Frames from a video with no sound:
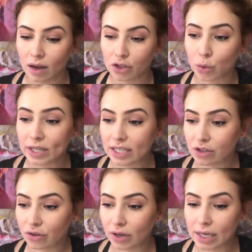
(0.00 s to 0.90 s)
20
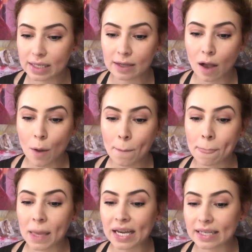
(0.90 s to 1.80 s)
degrees.
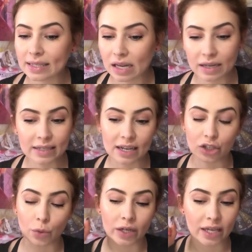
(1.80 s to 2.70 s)
His Sun is at
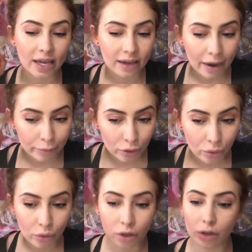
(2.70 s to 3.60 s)
28
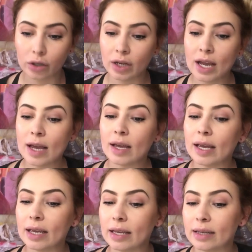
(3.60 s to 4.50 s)
Capricorn.
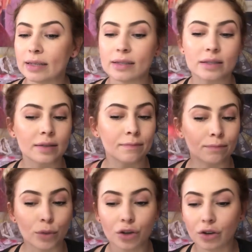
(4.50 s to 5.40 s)
His
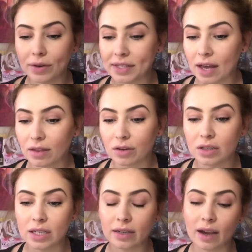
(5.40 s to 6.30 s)
Mercury is at
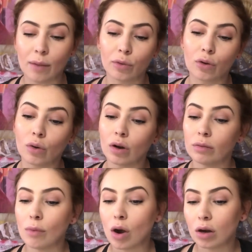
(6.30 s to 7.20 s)
13
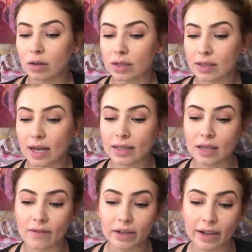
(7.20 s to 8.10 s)
Capricorn. Mars is at
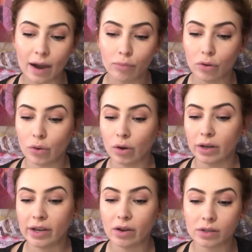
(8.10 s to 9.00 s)
7 Capricorn.
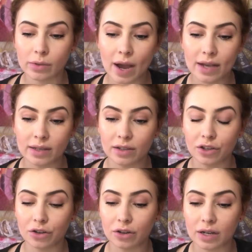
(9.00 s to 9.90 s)
He also has his
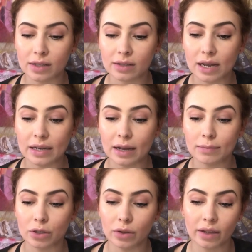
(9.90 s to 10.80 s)
Uranus and
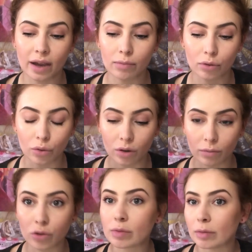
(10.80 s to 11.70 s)
Neptune in Capricorn.
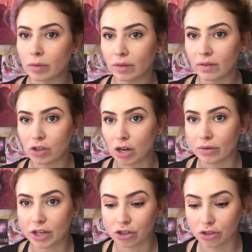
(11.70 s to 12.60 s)
Most people of the
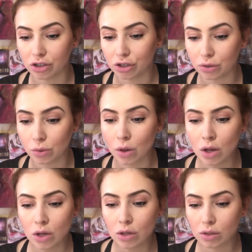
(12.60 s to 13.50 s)
generation do.
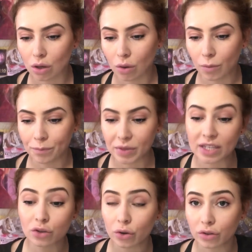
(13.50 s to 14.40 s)
So
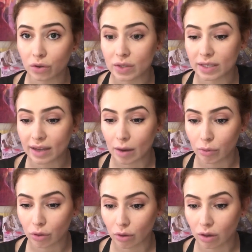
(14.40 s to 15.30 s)
his North Node's in
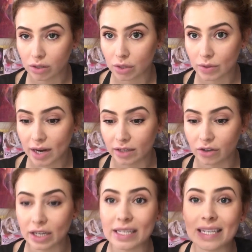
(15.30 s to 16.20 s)
Capricorn, also 9
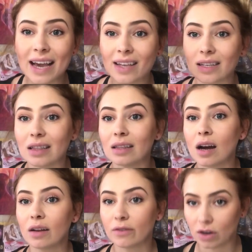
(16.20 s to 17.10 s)
degrees. He has a
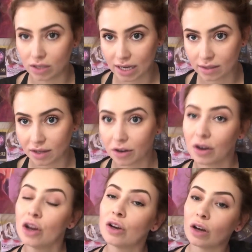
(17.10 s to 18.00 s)
lot of contacts there.
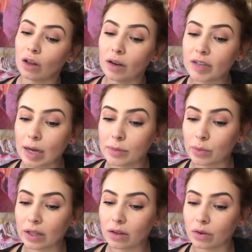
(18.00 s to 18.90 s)
A lot of times
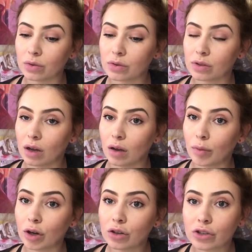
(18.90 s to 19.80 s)
with those
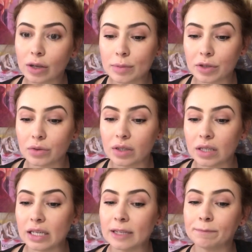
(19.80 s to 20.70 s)
partnerships, you
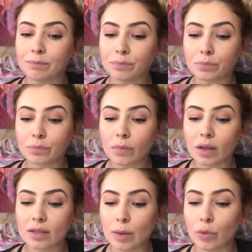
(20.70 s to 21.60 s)
see
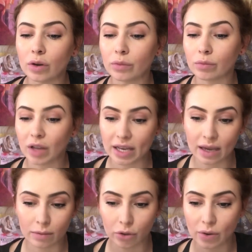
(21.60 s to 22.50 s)
someone like
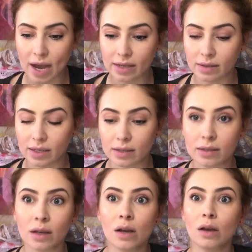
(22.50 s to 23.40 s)
him who has
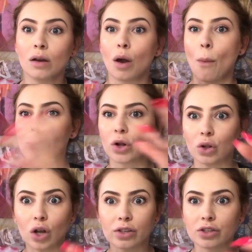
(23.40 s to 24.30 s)
this
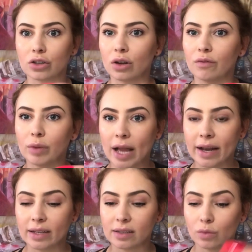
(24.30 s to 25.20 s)
cluster of
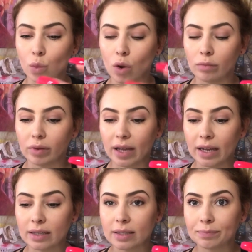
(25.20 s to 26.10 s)
planets in one
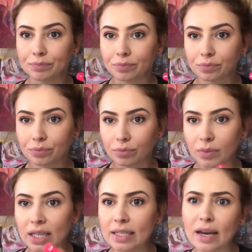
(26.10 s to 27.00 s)
place,
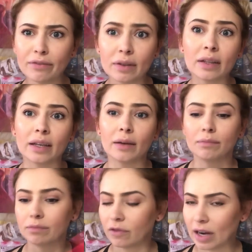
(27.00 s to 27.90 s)
definitely
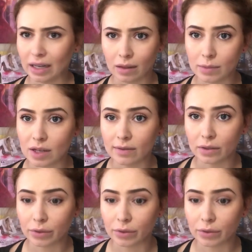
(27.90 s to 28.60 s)
finding themselves in